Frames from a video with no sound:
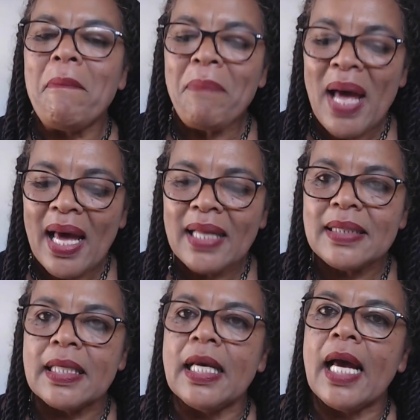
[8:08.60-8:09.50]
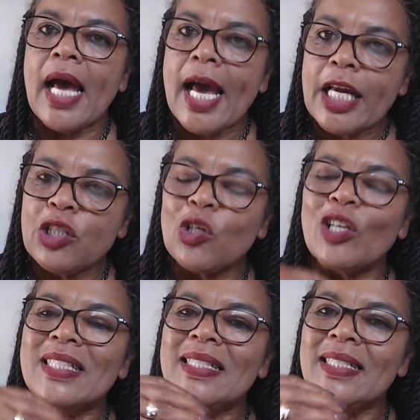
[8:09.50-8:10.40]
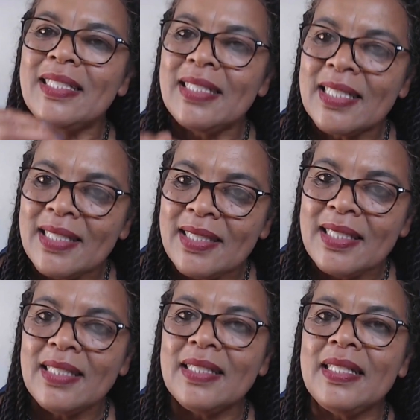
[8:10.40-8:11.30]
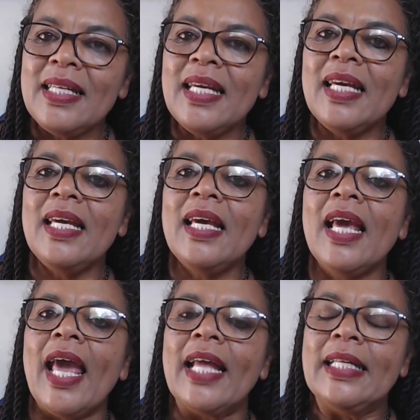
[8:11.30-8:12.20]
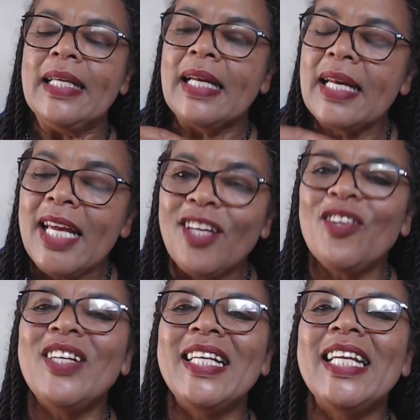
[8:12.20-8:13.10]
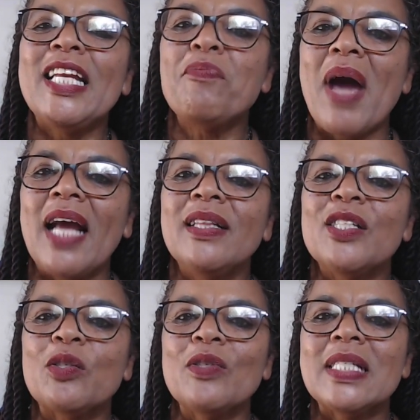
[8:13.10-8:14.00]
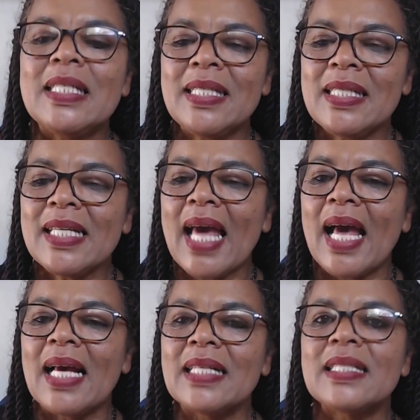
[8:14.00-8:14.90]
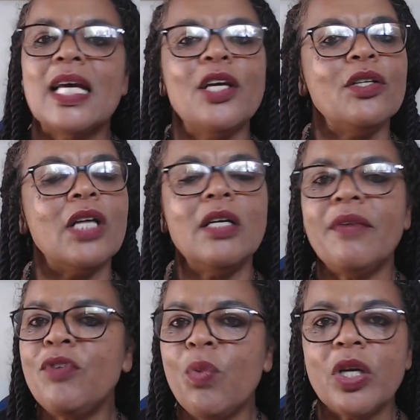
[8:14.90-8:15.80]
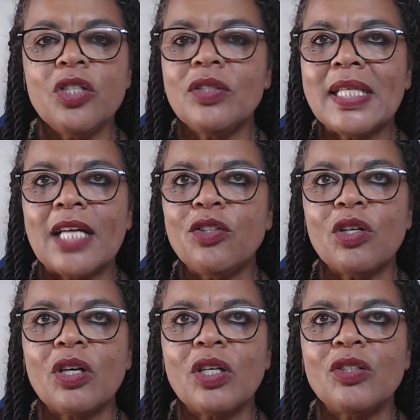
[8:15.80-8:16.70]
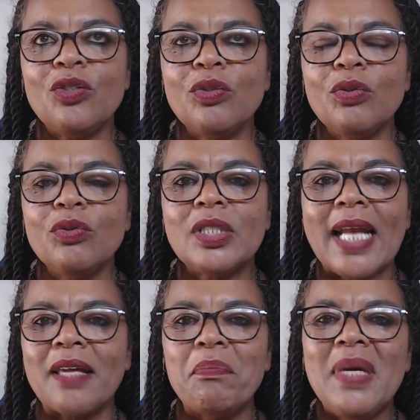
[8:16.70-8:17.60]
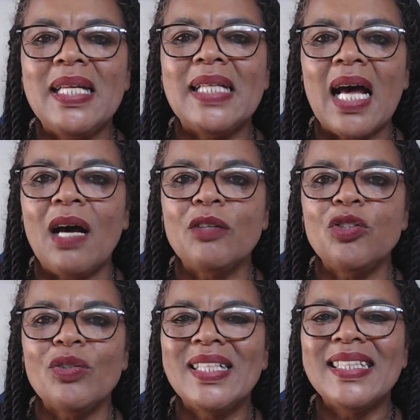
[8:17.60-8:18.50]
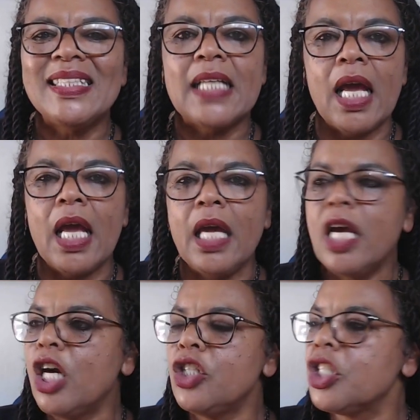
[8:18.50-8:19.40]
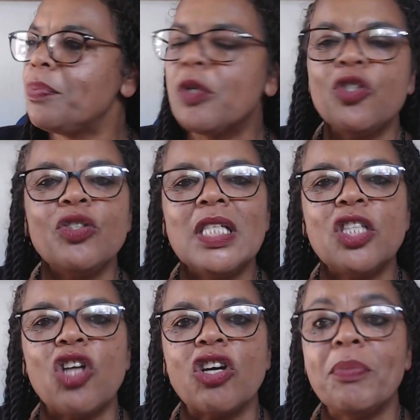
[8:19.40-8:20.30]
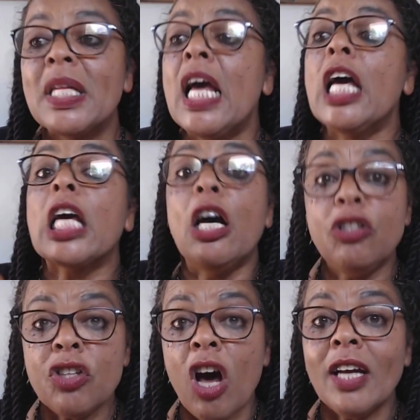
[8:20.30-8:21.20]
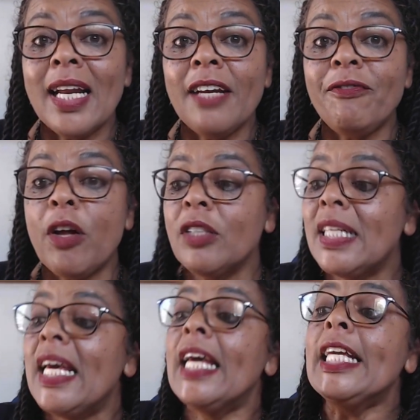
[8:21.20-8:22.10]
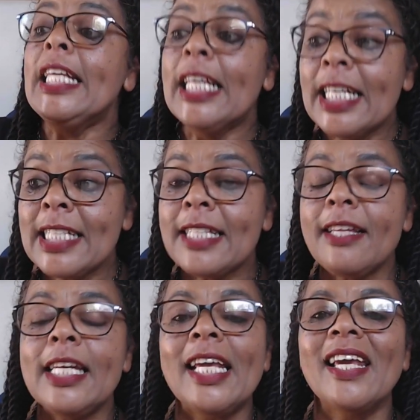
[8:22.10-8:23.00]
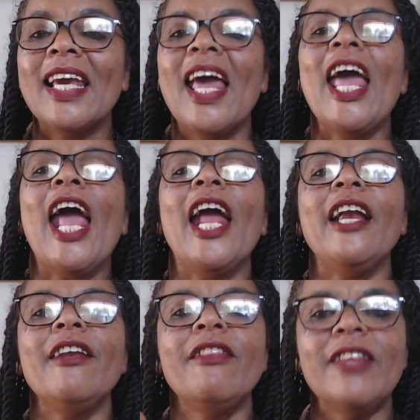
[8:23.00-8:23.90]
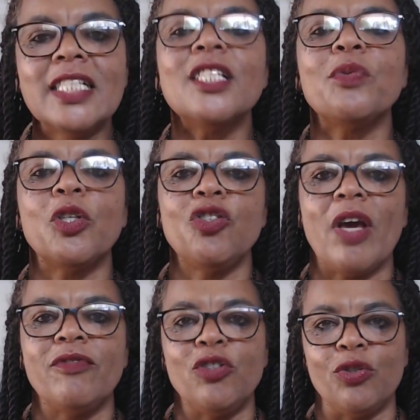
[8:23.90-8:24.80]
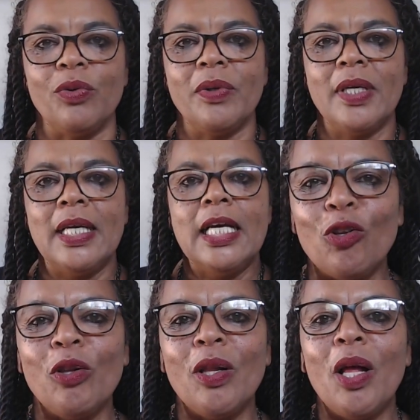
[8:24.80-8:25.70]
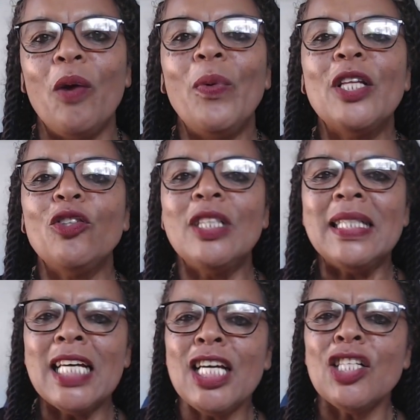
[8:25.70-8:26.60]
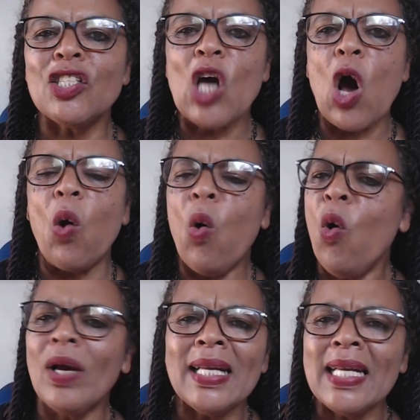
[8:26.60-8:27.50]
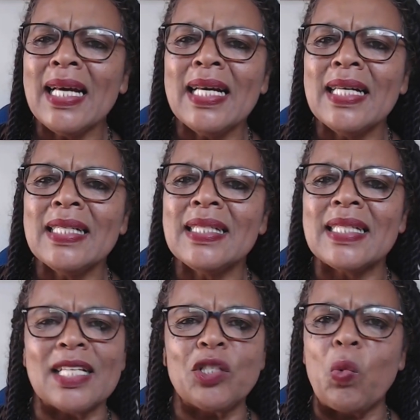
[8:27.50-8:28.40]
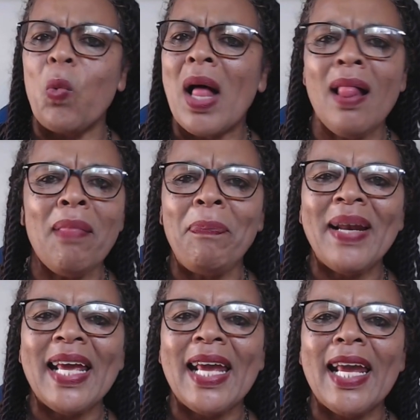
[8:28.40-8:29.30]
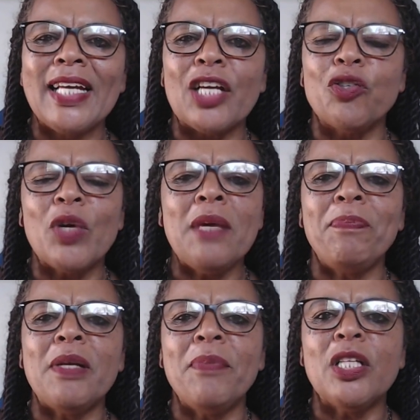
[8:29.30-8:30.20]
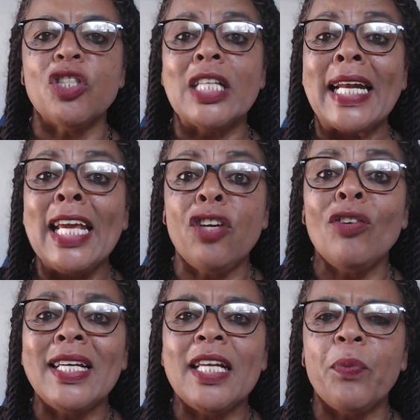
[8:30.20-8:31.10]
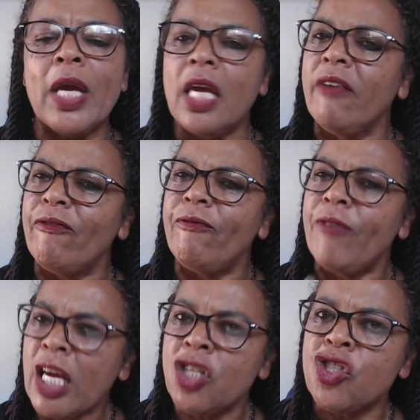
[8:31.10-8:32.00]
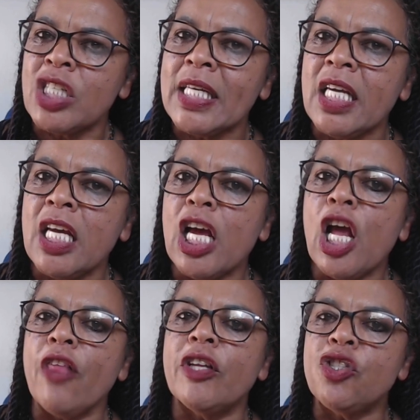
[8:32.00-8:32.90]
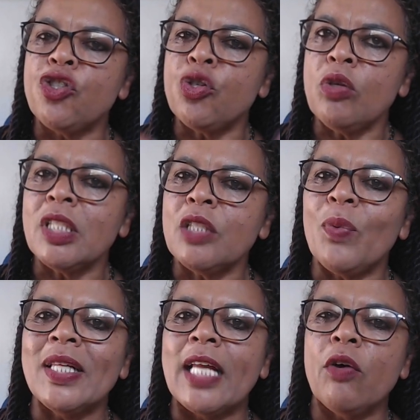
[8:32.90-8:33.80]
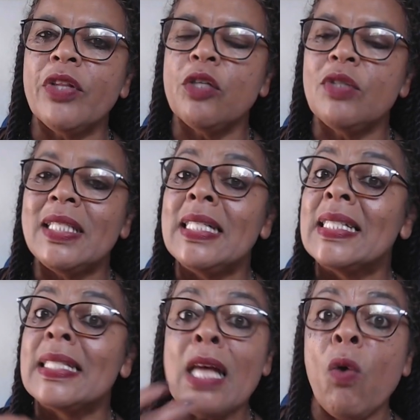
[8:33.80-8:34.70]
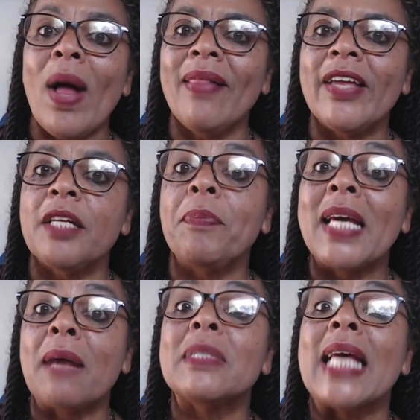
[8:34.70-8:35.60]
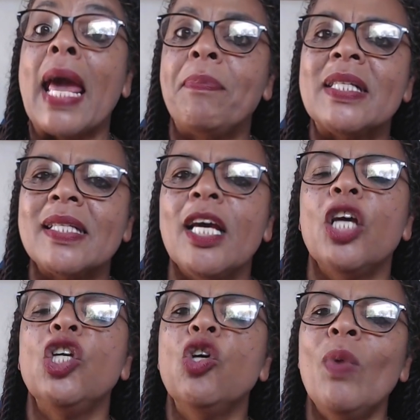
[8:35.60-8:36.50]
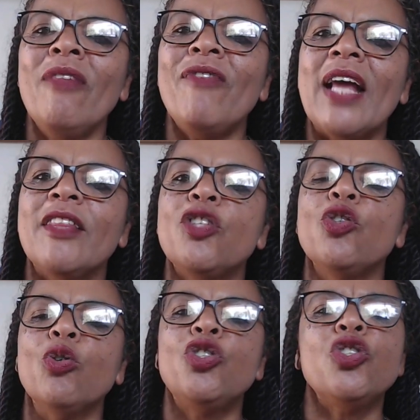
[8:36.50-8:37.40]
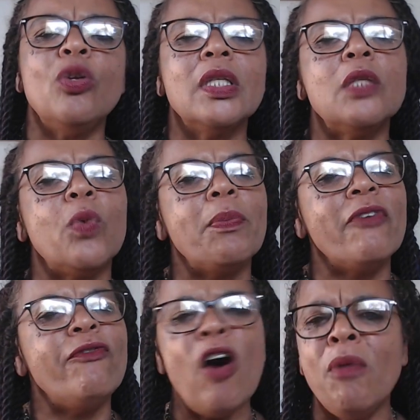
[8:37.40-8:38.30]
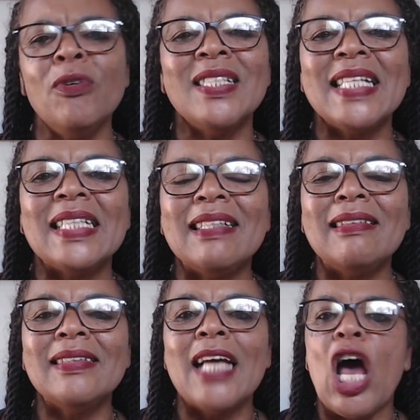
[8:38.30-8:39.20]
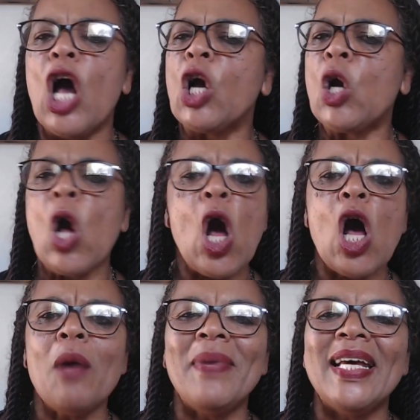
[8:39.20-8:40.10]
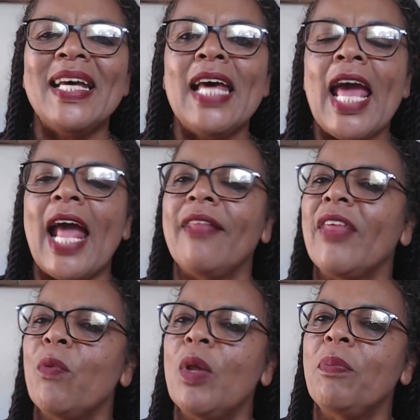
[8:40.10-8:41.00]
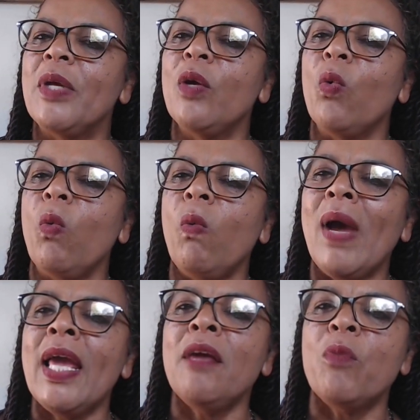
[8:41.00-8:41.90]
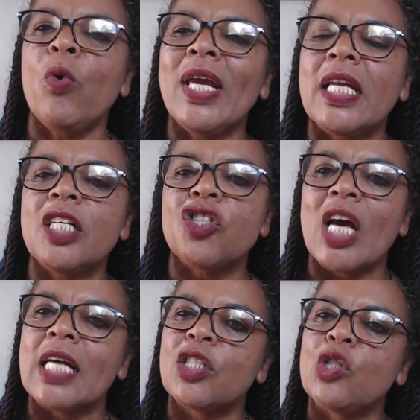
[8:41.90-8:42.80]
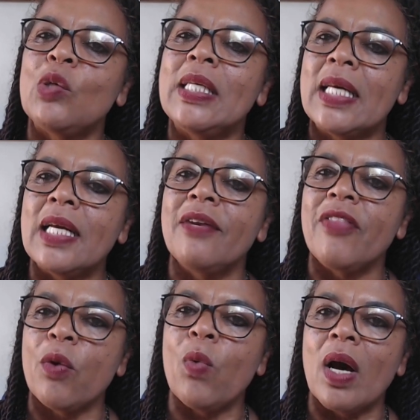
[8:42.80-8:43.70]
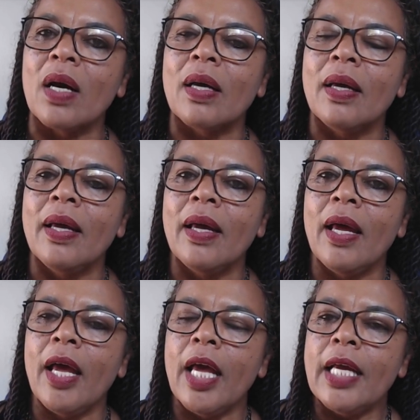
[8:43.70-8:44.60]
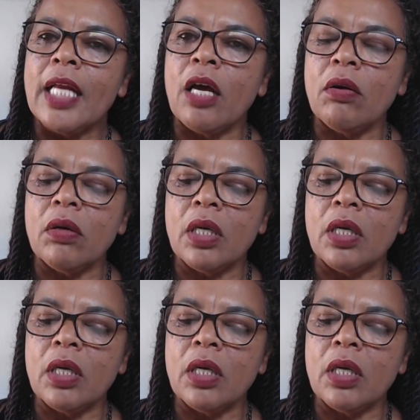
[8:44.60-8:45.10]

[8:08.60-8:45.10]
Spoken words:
But I had to consistently and regularly remind the schools, listen guys, you don't have to worry to try to track me down during the day just because you need a document. Go to the online folder, here's the link, and this is what you have to do. When routines are organized, it's well planned, and you implement it regularly, where eventually the children will know the routine so well that it becomes habit, you will find that your children will be far more settled, calmer, and they will be way more energized to learn their work. Now,